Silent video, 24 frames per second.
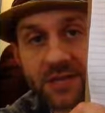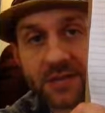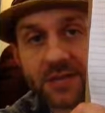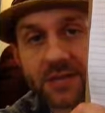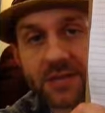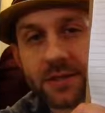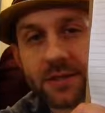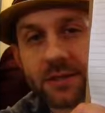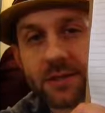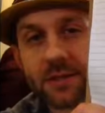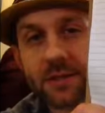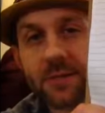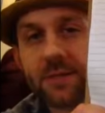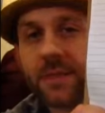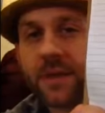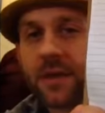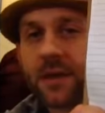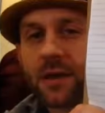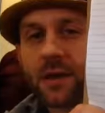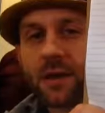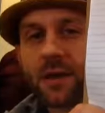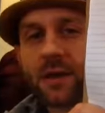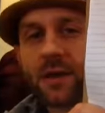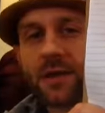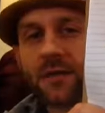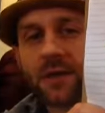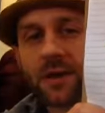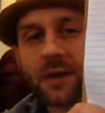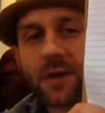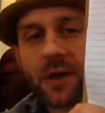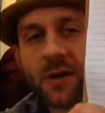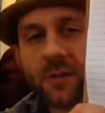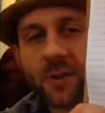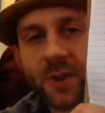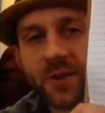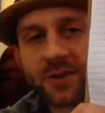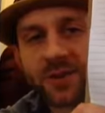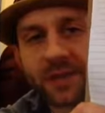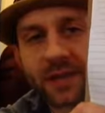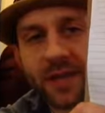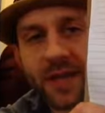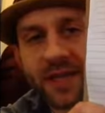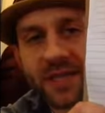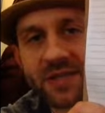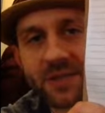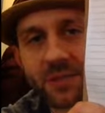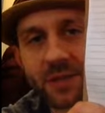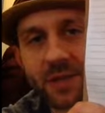So in the video I posted
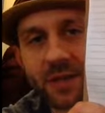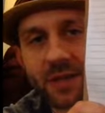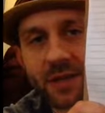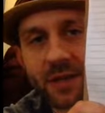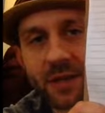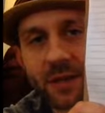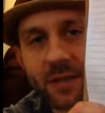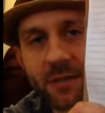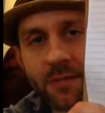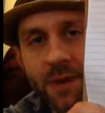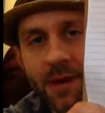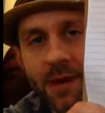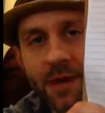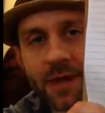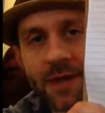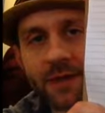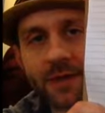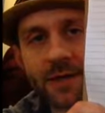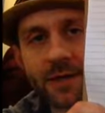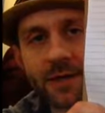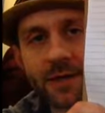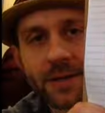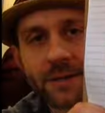last week in my